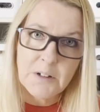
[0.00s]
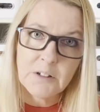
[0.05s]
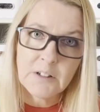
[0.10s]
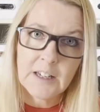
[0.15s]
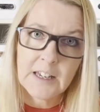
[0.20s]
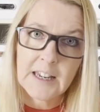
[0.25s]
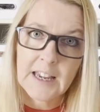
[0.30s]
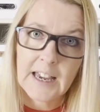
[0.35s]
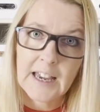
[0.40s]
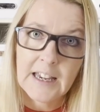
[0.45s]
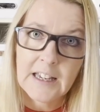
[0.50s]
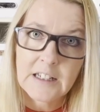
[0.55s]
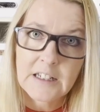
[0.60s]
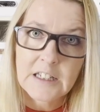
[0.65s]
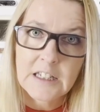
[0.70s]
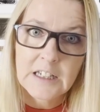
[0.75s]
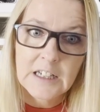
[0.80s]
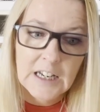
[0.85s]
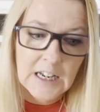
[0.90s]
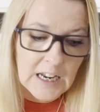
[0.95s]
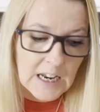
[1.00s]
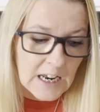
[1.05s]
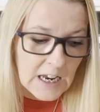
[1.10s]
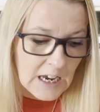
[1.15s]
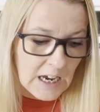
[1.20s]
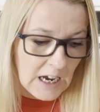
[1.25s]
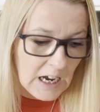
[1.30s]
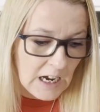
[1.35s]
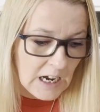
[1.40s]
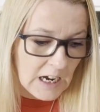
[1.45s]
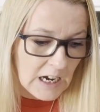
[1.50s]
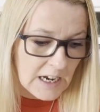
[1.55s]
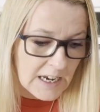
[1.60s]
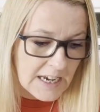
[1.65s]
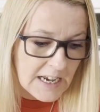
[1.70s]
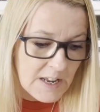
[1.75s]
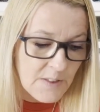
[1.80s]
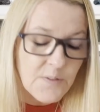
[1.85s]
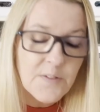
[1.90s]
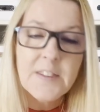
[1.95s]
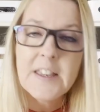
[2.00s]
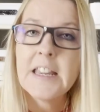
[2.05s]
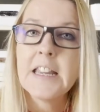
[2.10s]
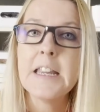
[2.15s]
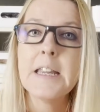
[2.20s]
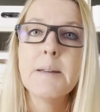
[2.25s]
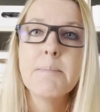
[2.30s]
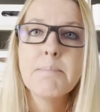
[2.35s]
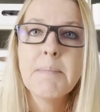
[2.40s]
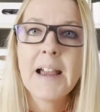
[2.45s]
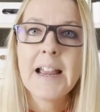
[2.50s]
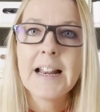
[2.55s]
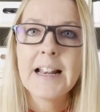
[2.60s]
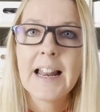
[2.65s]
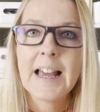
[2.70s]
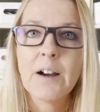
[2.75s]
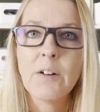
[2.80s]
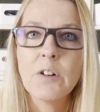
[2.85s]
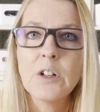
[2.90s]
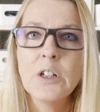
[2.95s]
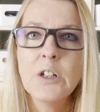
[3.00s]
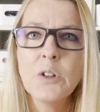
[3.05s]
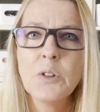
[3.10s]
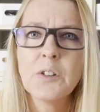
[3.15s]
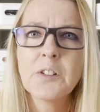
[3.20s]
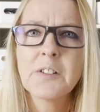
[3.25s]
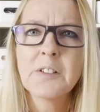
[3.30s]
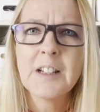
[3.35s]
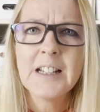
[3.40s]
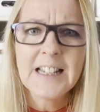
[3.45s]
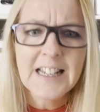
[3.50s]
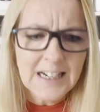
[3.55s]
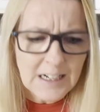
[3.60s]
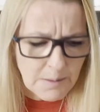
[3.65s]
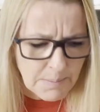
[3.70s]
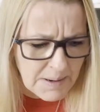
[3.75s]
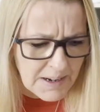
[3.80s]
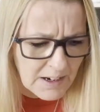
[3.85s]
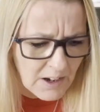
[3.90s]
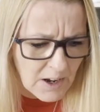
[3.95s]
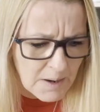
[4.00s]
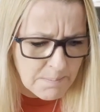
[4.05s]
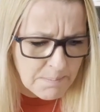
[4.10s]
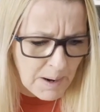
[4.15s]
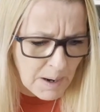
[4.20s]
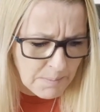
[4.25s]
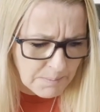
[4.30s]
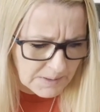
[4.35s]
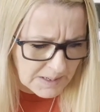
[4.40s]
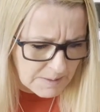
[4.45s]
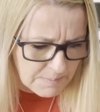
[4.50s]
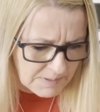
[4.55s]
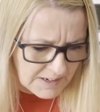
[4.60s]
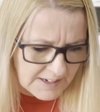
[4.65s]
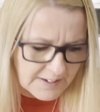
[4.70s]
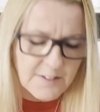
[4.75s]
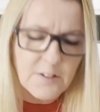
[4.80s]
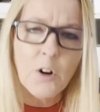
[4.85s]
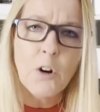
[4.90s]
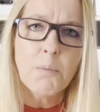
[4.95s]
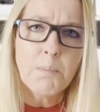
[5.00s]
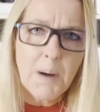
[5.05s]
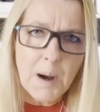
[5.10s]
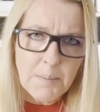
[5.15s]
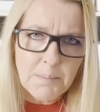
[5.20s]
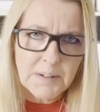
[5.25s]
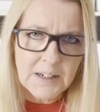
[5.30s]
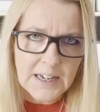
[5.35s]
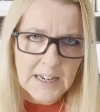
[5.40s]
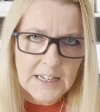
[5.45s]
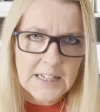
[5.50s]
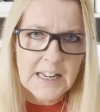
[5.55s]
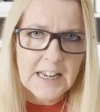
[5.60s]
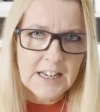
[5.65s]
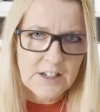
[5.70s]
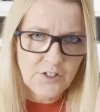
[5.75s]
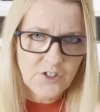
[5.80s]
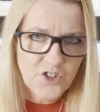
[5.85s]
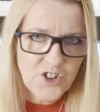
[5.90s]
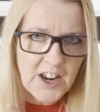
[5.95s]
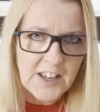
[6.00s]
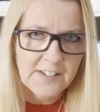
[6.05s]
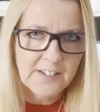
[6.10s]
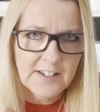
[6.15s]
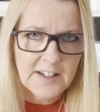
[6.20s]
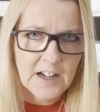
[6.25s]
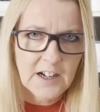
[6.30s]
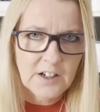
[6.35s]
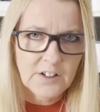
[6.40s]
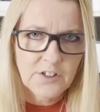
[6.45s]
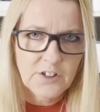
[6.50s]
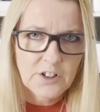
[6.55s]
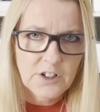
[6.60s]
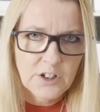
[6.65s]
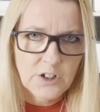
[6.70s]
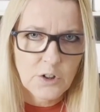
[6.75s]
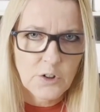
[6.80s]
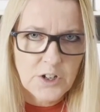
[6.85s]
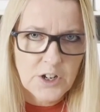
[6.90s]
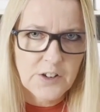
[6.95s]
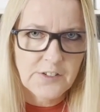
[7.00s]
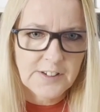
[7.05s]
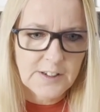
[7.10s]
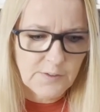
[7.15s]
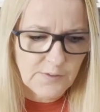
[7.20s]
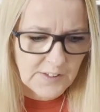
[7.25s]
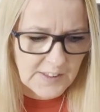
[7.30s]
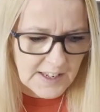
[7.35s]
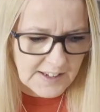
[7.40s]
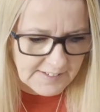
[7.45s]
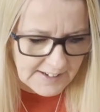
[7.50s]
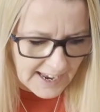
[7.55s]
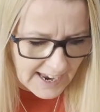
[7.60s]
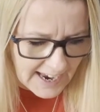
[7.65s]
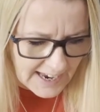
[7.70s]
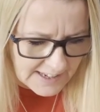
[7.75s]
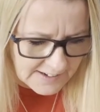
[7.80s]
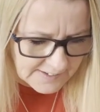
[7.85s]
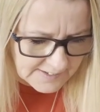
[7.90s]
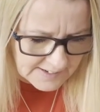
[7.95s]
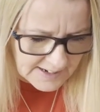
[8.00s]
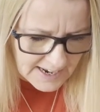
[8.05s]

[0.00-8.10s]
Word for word: looking at Uh, in the mail out looks a little bit like pumpkin, but it's not pumpkin, it's chestnut you're using for this. As